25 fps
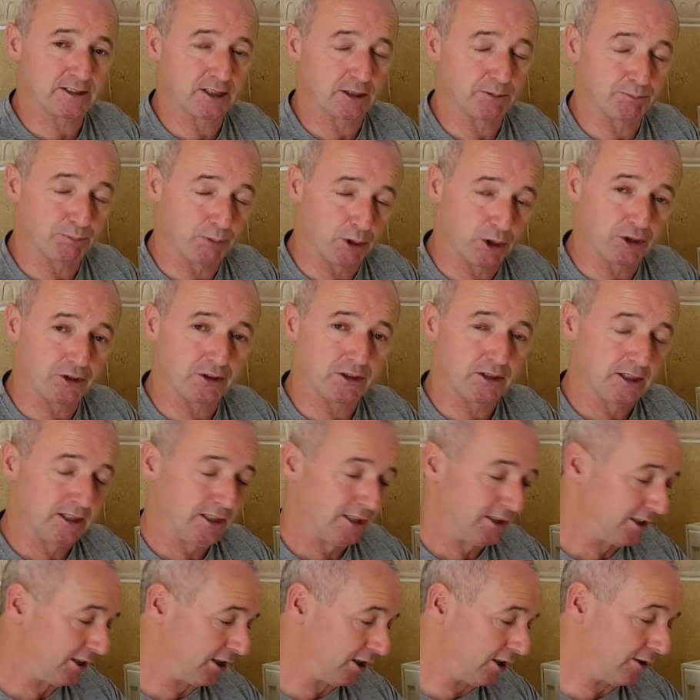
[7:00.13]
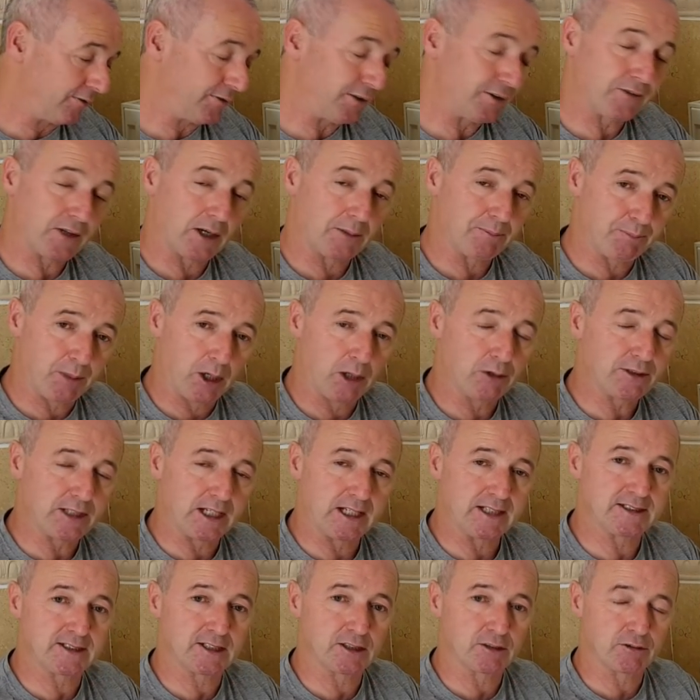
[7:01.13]
so, but, you know, if you've got both
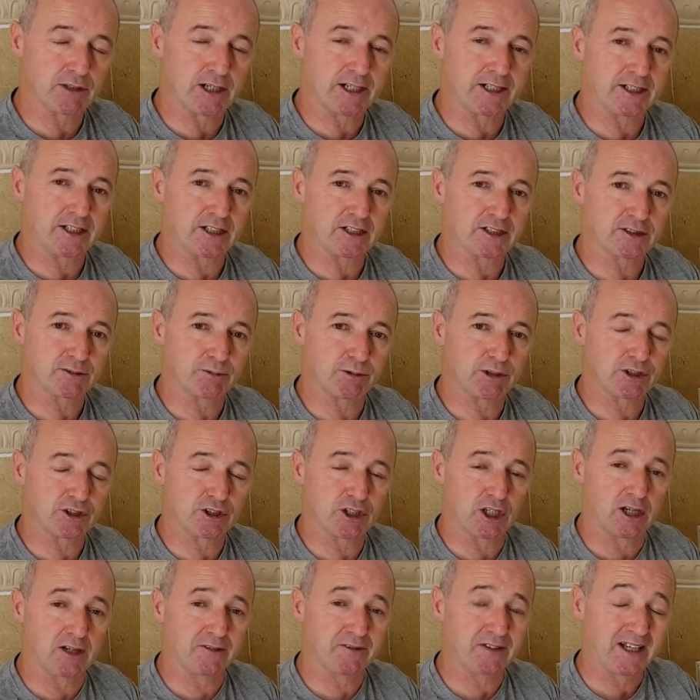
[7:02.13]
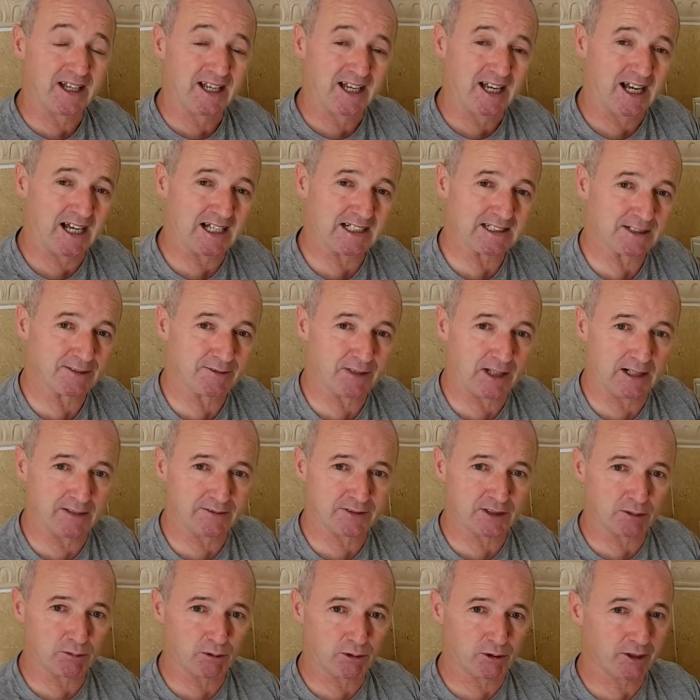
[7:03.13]
ends of the radiator switched off and the
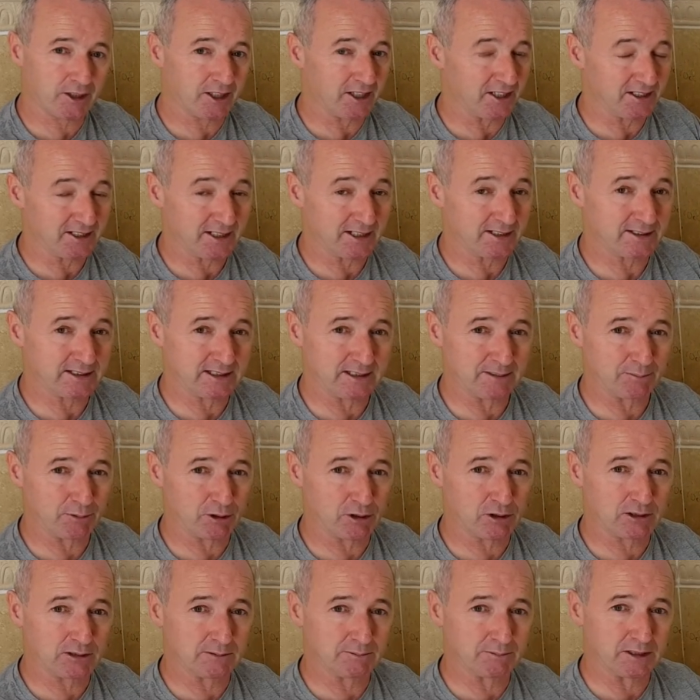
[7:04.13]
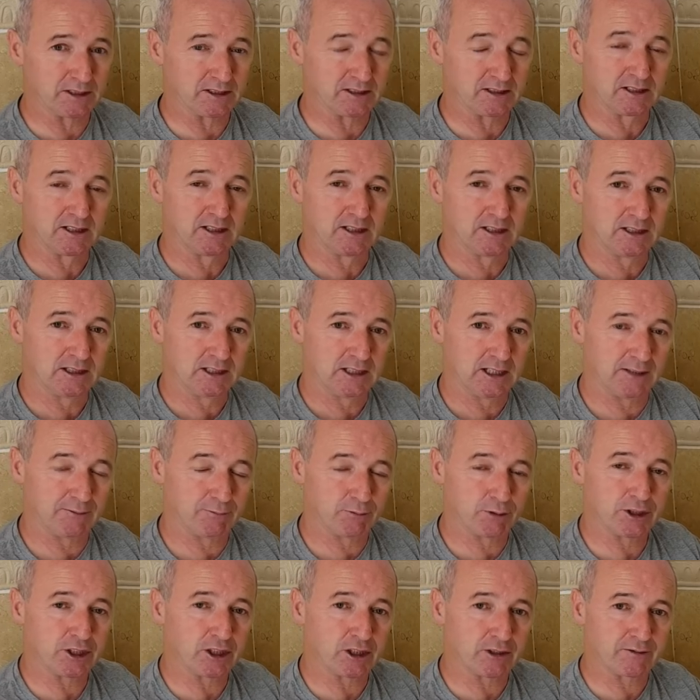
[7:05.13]
valves are working, that's the important bit. If
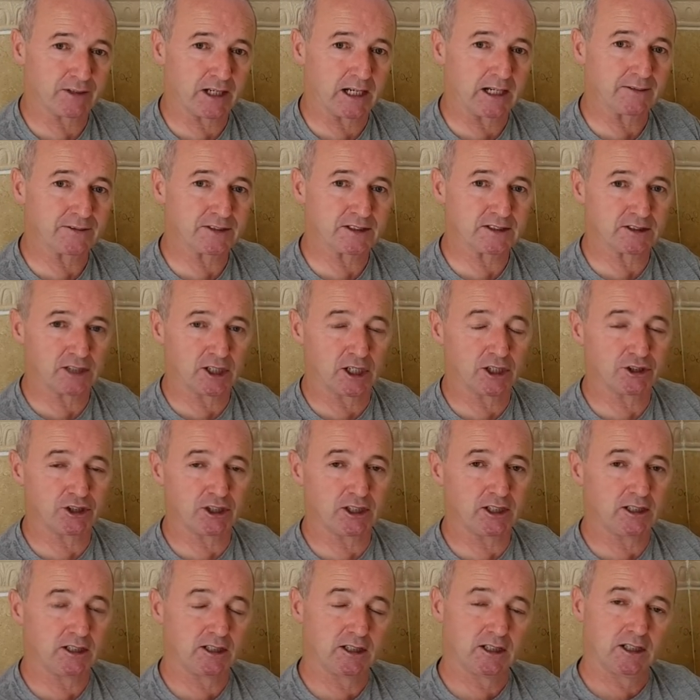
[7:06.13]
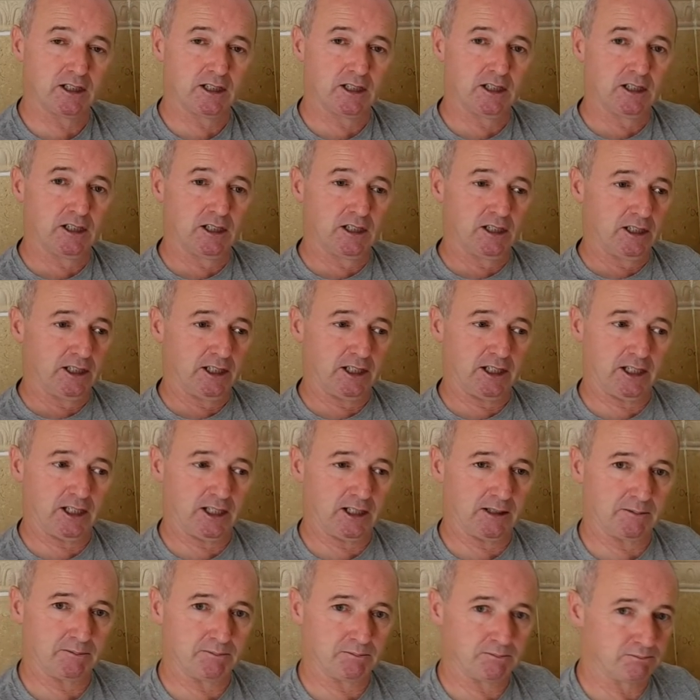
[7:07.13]
one of your valves is dodgy,
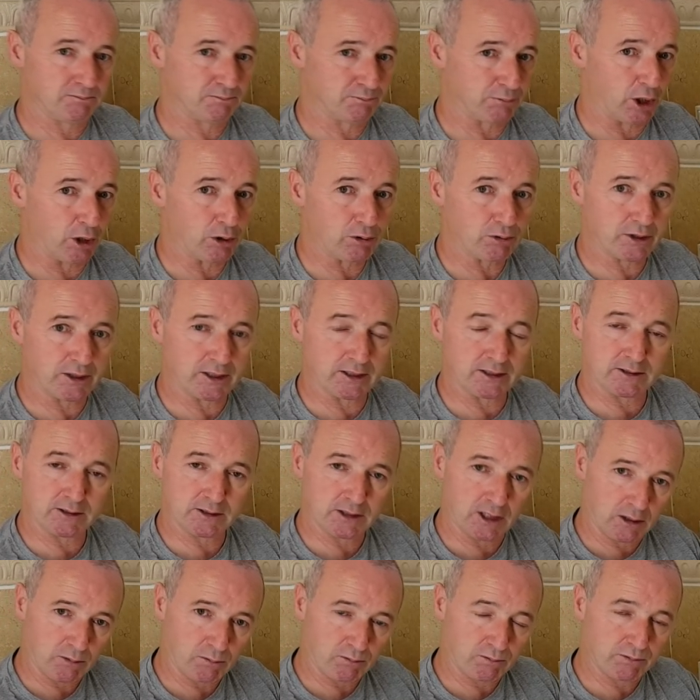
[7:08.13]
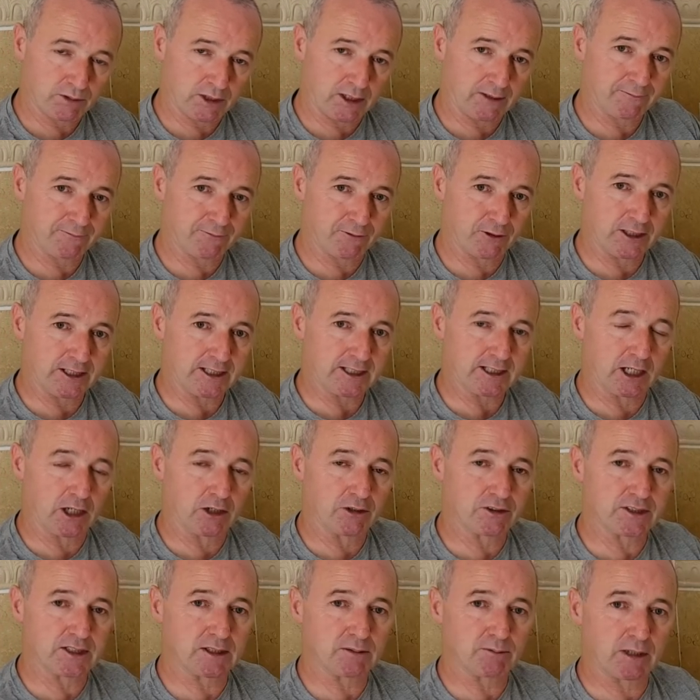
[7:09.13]
broken, not fully
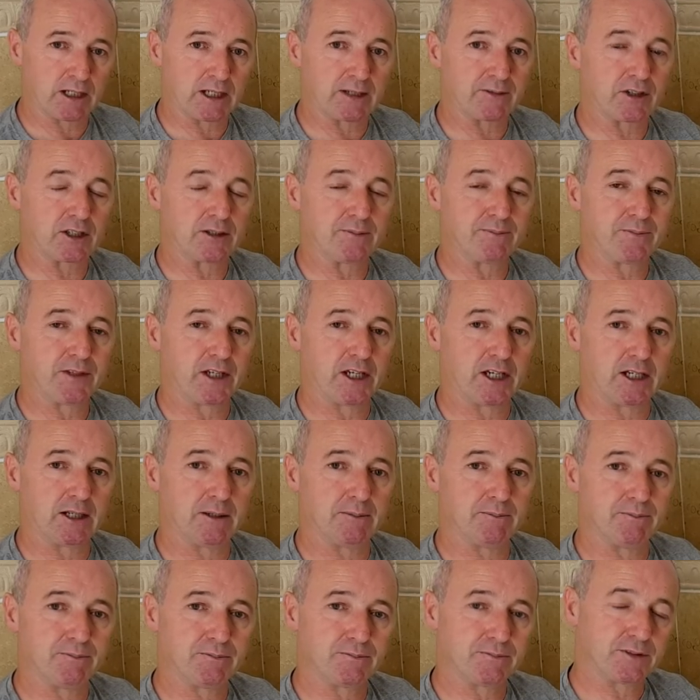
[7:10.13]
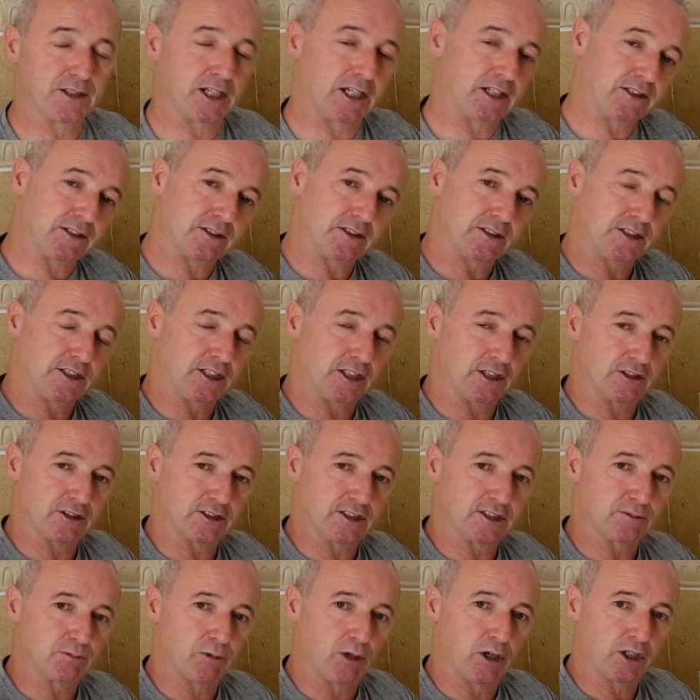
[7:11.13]
closing, whatever, then, you know,
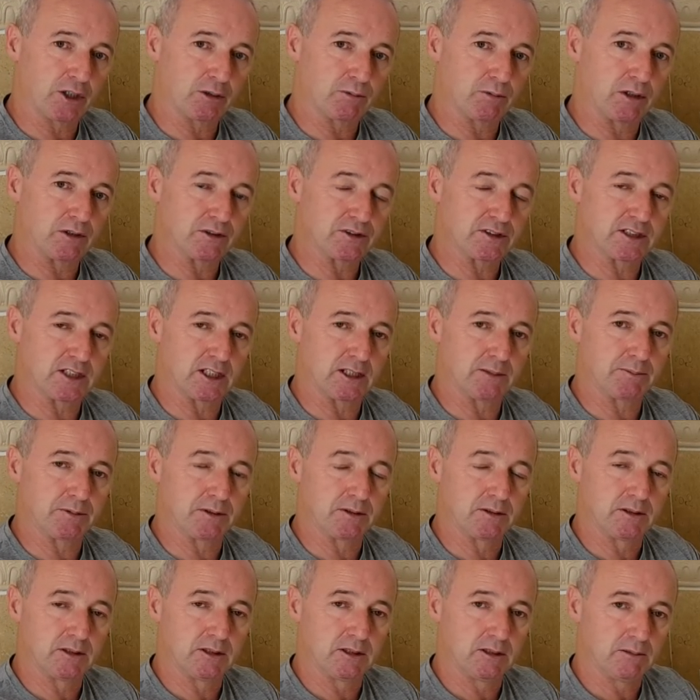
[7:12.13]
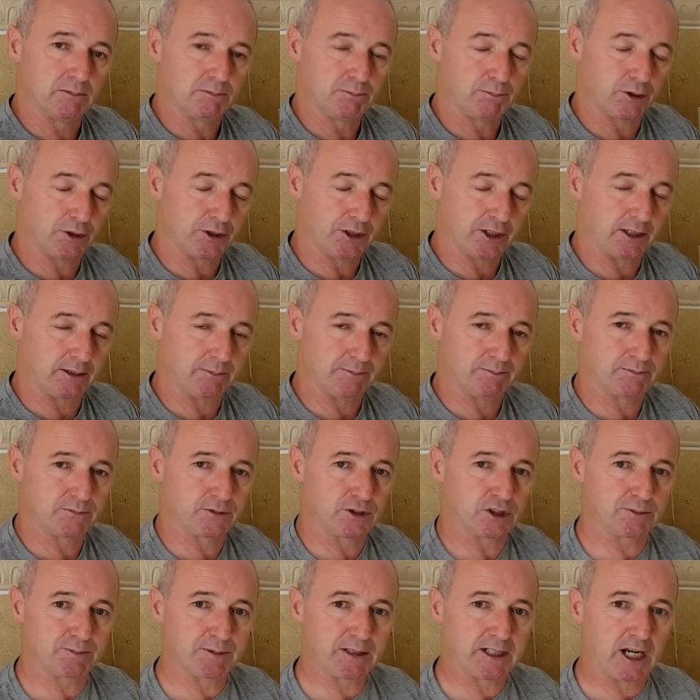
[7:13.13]
this water won't stop. But
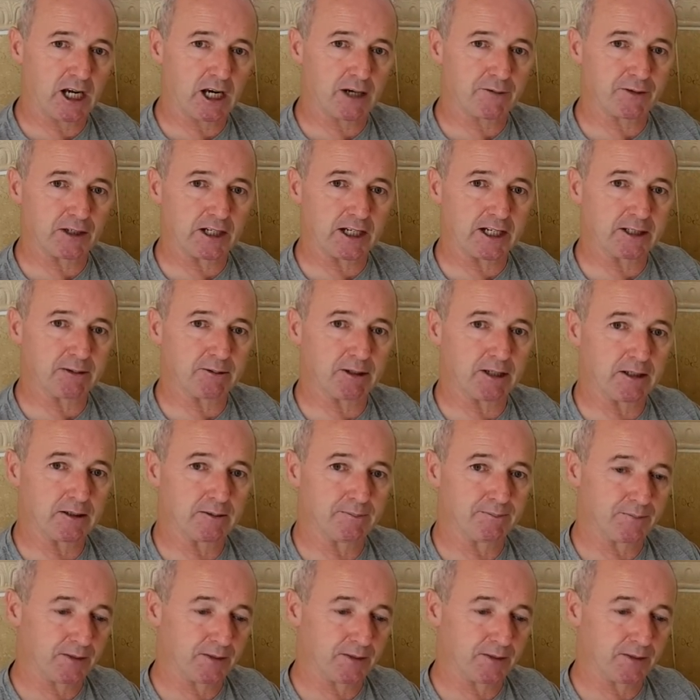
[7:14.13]
just be careful anyway.